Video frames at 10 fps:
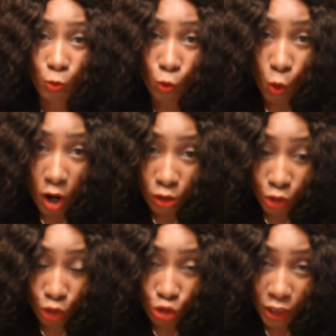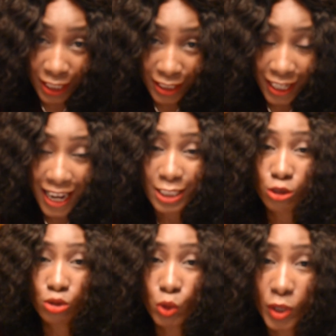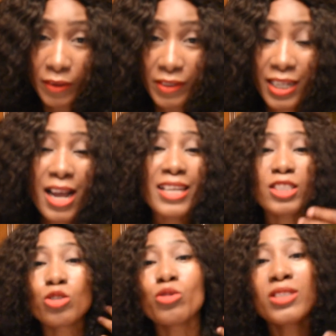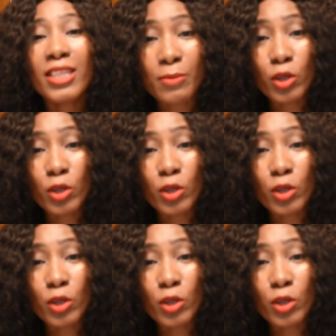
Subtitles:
walk to look in the car to know if the car is in good state,